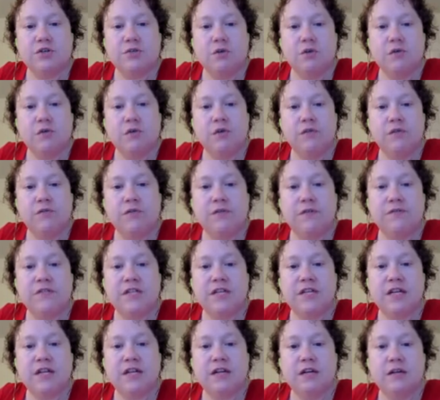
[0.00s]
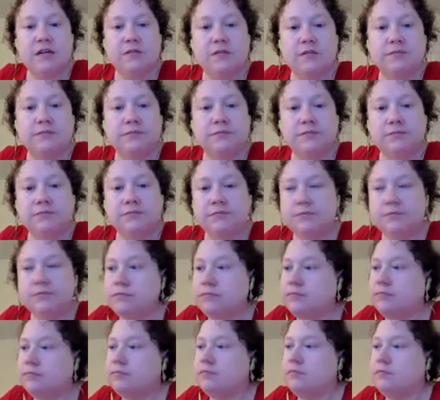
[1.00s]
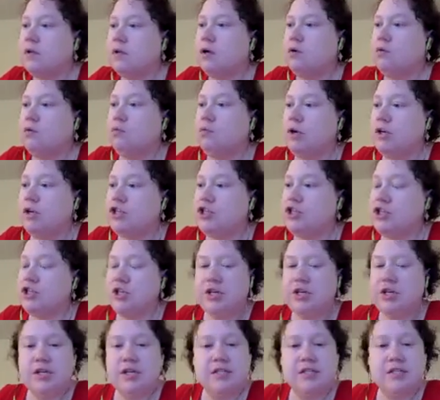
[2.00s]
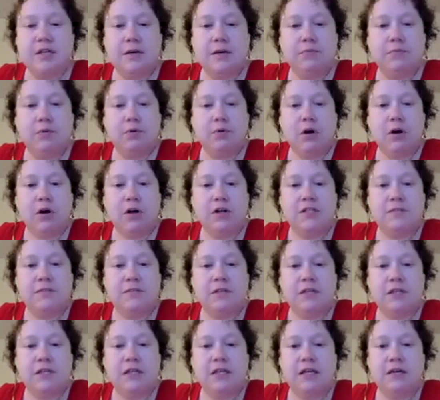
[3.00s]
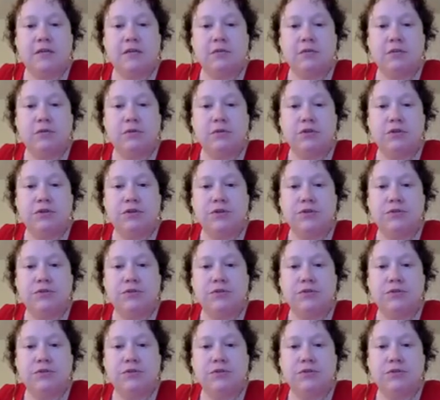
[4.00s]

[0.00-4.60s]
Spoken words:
over 15, which is approximately equal to